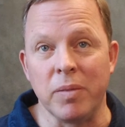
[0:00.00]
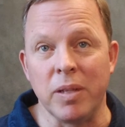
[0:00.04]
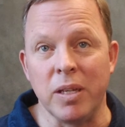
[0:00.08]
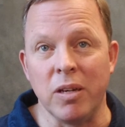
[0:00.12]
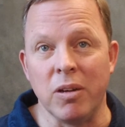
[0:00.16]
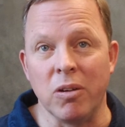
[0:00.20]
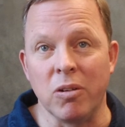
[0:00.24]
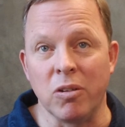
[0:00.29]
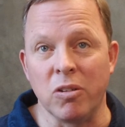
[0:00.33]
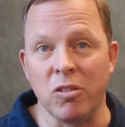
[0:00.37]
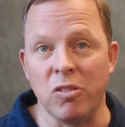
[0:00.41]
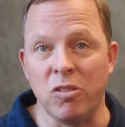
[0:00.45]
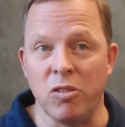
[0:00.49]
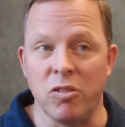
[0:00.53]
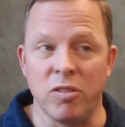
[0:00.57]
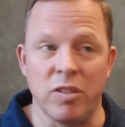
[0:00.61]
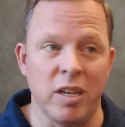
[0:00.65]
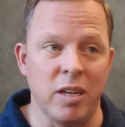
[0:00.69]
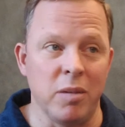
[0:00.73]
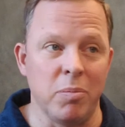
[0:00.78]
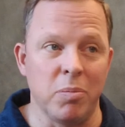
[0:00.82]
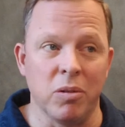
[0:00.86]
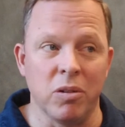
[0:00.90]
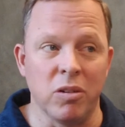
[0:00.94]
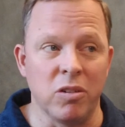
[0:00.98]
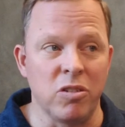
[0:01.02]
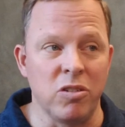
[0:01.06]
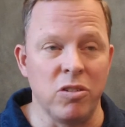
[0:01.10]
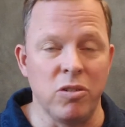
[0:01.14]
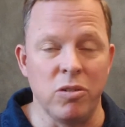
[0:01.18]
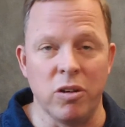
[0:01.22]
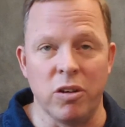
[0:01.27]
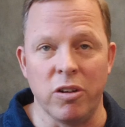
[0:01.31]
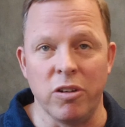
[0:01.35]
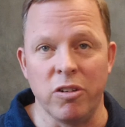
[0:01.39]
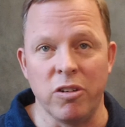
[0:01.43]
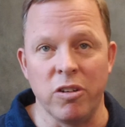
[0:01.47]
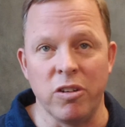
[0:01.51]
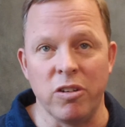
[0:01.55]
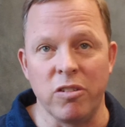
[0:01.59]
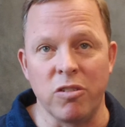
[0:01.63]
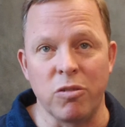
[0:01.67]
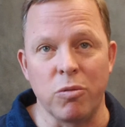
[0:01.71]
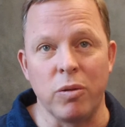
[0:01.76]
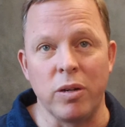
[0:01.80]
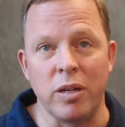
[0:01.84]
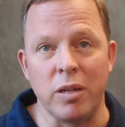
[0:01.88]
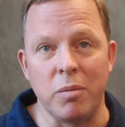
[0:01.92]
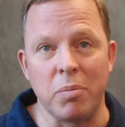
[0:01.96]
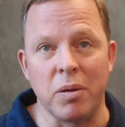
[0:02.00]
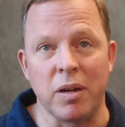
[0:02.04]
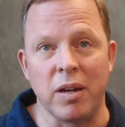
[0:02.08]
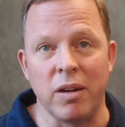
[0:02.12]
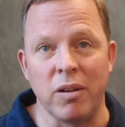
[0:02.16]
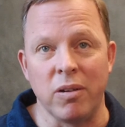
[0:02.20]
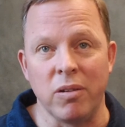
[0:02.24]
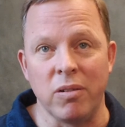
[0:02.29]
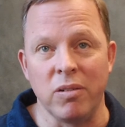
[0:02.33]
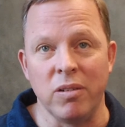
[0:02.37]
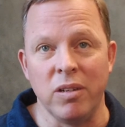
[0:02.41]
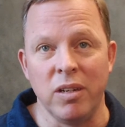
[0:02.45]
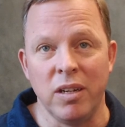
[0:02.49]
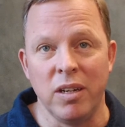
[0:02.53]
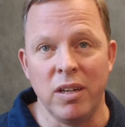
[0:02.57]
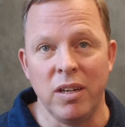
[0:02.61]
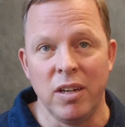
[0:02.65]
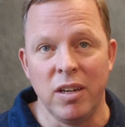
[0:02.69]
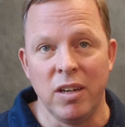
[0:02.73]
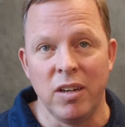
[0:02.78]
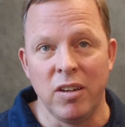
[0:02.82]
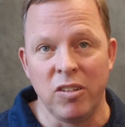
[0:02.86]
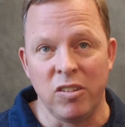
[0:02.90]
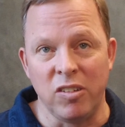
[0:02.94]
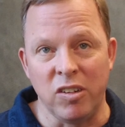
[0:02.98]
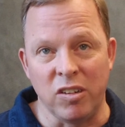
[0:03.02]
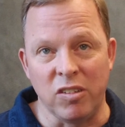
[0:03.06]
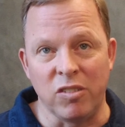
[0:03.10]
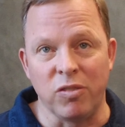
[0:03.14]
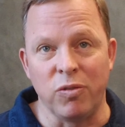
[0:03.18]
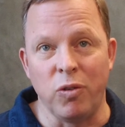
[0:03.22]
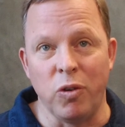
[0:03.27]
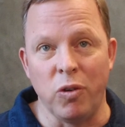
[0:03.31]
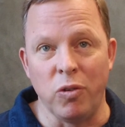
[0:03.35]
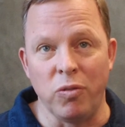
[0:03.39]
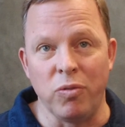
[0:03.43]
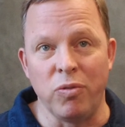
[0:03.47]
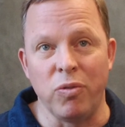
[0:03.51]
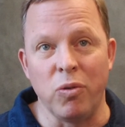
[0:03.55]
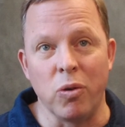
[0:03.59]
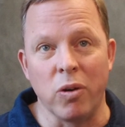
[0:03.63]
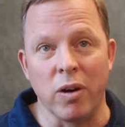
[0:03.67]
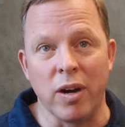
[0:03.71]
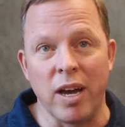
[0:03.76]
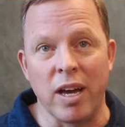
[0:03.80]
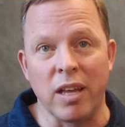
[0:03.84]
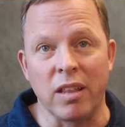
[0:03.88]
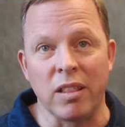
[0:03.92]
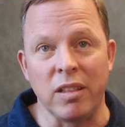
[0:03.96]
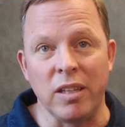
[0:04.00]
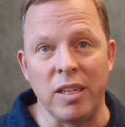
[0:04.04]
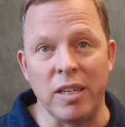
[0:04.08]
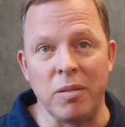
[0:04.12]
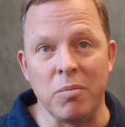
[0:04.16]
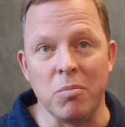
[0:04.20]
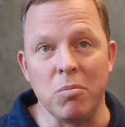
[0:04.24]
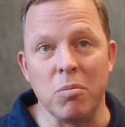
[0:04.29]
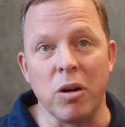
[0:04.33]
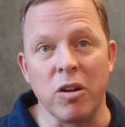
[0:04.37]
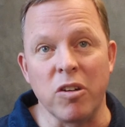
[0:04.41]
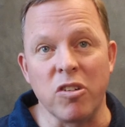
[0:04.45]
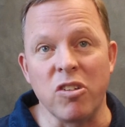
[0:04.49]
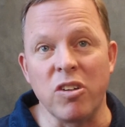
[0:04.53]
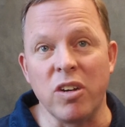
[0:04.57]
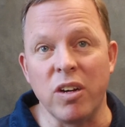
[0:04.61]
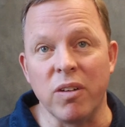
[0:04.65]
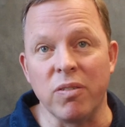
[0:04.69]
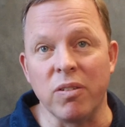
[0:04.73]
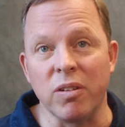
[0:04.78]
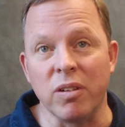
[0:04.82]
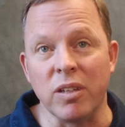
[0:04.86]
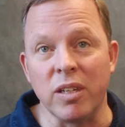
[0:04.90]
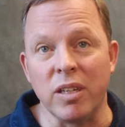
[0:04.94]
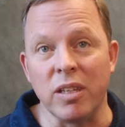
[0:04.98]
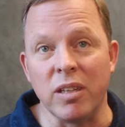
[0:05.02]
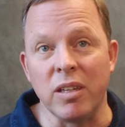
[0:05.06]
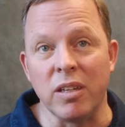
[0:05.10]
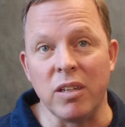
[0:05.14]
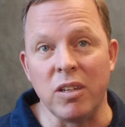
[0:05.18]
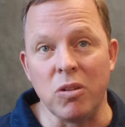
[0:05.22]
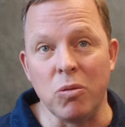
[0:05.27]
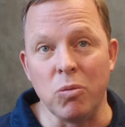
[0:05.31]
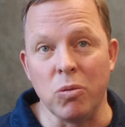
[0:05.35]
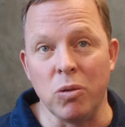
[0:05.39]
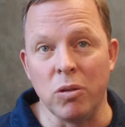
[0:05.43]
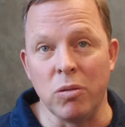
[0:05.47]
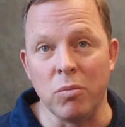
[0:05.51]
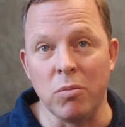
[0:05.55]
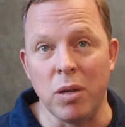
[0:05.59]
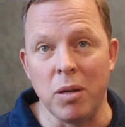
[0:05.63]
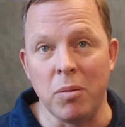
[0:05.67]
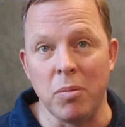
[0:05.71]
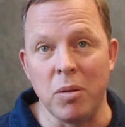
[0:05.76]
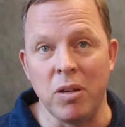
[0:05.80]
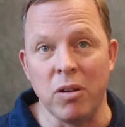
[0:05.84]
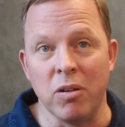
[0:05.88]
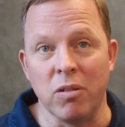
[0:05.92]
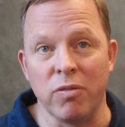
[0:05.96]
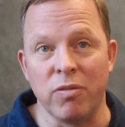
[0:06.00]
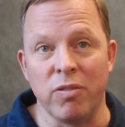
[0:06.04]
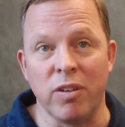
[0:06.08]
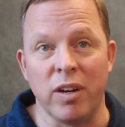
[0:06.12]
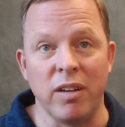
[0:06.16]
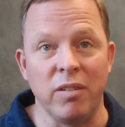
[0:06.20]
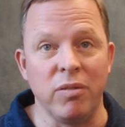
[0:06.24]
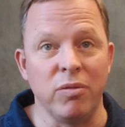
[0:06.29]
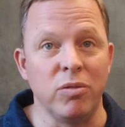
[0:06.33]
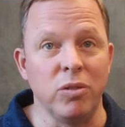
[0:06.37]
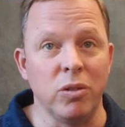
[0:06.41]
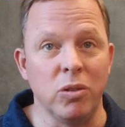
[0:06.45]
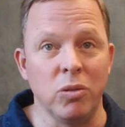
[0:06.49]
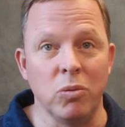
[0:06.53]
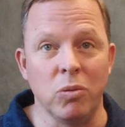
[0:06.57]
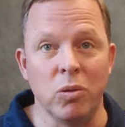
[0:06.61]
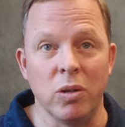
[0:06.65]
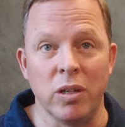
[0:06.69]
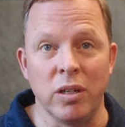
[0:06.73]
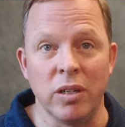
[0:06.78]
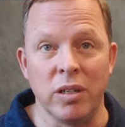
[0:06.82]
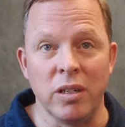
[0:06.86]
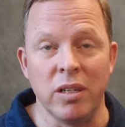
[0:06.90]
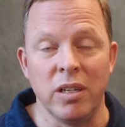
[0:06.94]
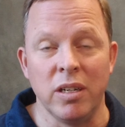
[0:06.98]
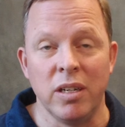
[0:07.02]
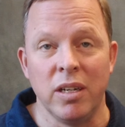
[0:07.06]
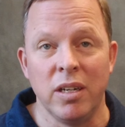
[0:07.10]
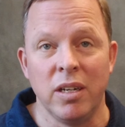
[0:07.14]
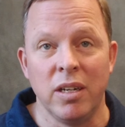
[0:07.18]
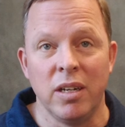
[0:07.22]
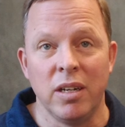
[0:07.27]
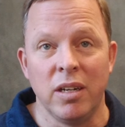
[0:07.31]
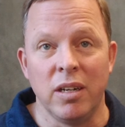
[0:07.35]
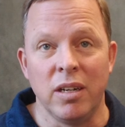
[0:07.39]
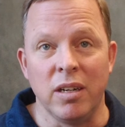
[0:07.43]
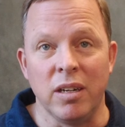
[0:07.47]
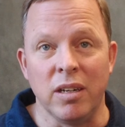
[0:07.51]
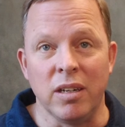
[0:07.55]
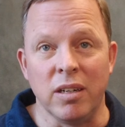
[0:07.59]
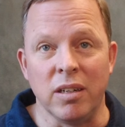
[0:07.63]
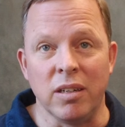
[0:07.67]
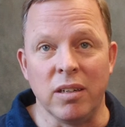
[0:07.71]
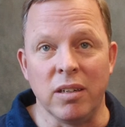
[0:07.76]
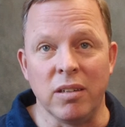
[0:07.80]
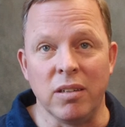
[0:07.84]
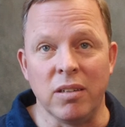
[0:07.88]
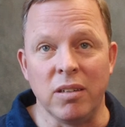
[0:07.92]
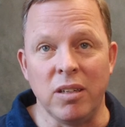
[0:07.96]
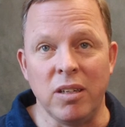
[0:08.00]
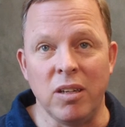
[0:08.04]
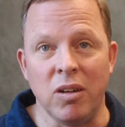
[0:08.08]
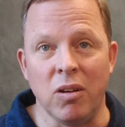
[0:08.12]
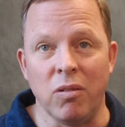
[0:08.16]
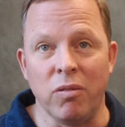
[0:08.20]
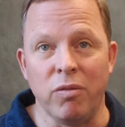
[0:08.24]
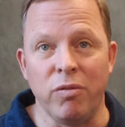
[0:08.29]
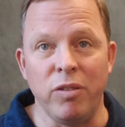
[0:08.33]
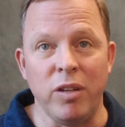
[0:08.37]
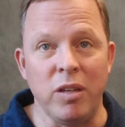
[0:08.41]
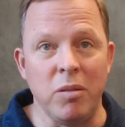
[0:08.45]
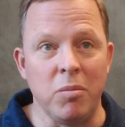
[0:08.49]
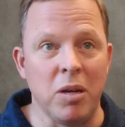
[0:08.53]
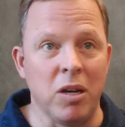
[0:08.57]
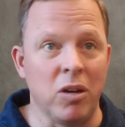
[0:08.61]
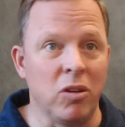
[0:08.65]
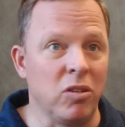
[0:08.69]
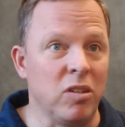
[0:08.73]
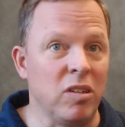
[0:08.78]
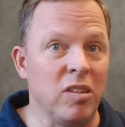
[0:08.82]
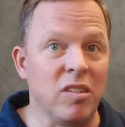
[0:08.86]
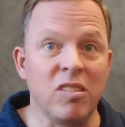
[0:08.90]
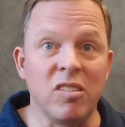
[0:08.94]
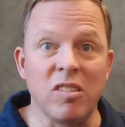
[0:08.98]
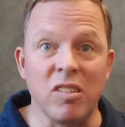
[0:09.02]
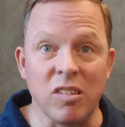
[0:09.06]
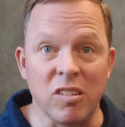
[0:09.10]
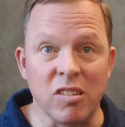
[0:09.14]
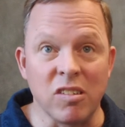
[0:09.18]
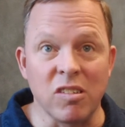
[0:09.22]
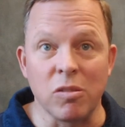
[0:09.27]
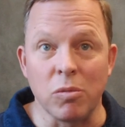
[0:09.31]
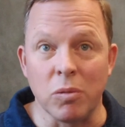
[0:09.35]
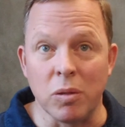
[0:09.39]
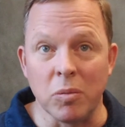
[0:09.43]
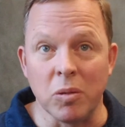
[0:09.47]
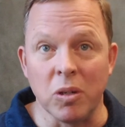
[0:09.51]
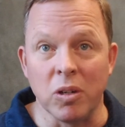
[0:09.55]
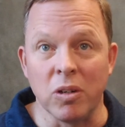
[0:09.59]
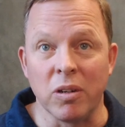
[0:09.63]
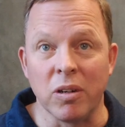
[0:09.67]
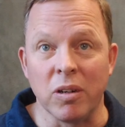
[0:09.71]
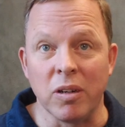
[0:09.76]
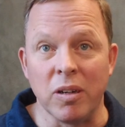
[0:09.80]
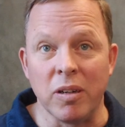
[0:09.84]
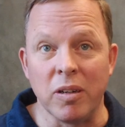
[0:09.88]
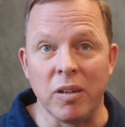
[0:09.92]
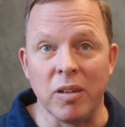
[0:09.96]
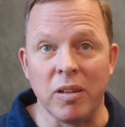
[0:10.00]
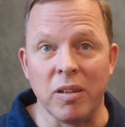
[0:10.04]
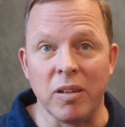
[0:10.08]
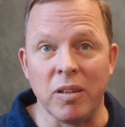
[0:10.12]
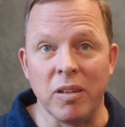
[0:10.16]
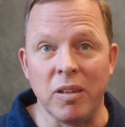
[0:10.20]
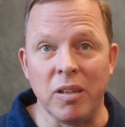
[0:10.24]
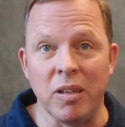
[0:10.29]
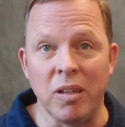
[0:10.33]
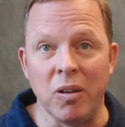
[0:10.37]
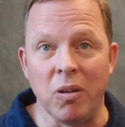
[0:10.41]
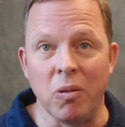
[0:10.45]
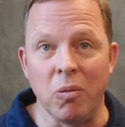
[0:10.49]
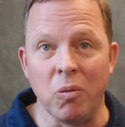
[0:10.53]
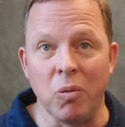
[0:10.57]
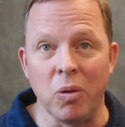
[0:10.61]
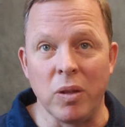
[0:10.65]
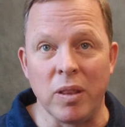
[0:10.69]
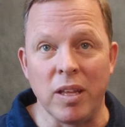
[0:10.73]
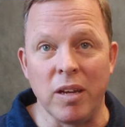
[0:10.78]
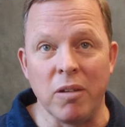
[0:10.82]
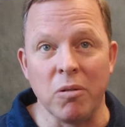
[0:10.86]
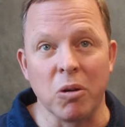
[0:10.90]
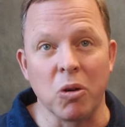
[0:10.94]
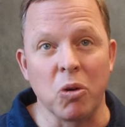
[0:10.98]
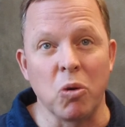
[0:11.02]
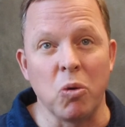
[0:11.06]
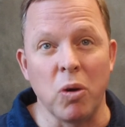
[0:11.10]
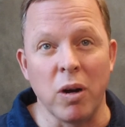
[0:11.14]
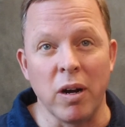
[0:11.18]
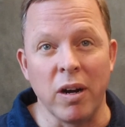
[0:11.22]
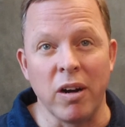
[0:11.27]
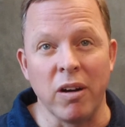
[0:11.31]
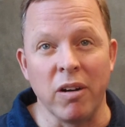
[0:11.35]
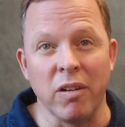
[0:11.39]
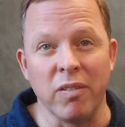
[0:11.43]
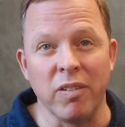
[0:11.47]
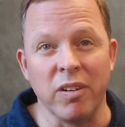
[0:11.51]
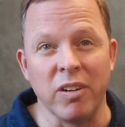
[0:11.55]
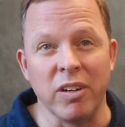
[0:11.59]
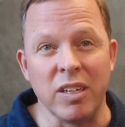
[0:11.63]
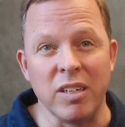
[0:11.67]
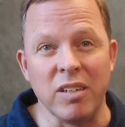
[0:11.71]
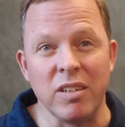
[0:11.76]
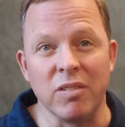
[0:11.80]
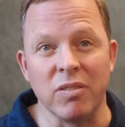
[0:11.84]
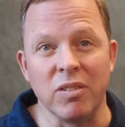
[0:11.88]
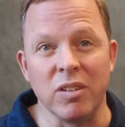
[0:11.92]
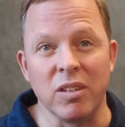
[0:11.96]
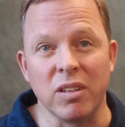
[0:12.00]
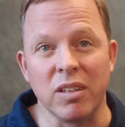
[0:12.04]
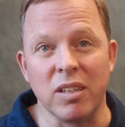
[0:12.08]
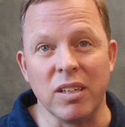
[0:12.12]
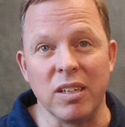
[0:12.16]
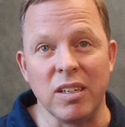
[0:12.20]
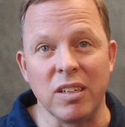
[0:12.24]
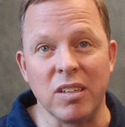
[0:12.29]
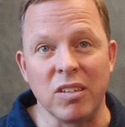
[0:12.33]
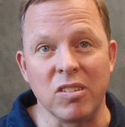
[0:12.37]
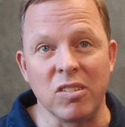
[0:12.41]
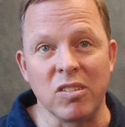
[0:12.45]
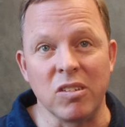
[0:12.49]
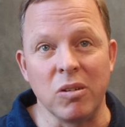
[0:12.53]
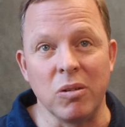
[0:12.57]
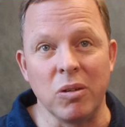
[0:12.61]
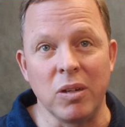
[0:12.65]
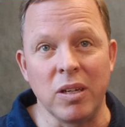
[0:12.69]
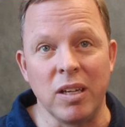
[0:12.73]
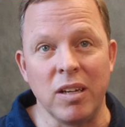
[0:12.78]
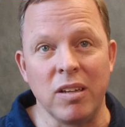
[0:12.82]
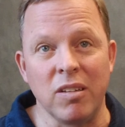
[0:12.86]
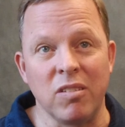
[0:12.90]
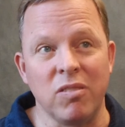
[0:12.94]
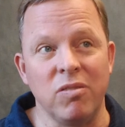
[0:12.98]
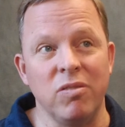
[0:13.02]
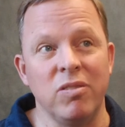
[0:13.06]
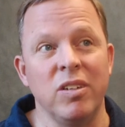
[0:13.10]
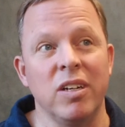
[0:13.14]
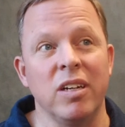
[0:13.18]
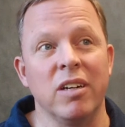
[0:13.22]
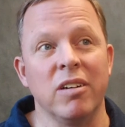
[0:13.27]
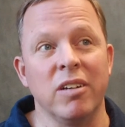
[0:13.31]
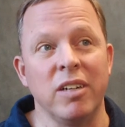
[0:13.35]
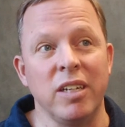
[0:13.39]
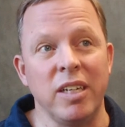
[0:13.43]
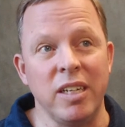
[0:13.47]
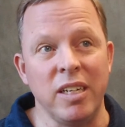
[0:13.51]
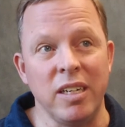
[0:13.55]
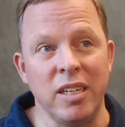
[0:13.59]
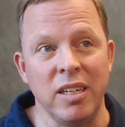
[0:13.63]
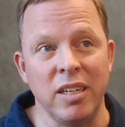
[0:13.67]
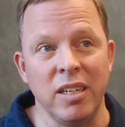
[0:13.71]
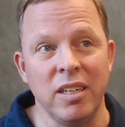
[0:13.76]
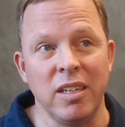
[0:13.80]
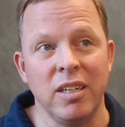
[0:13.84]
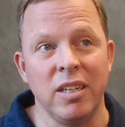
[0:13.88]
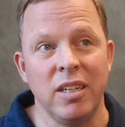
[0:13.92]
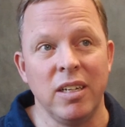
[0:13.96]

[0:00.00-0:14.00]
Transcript: you know, because you taper a 220-pound, 6'4" athlete much differently than you would maybe your 5'1", you know, female distance swimmer. You know, what they require are very different things. So it gets very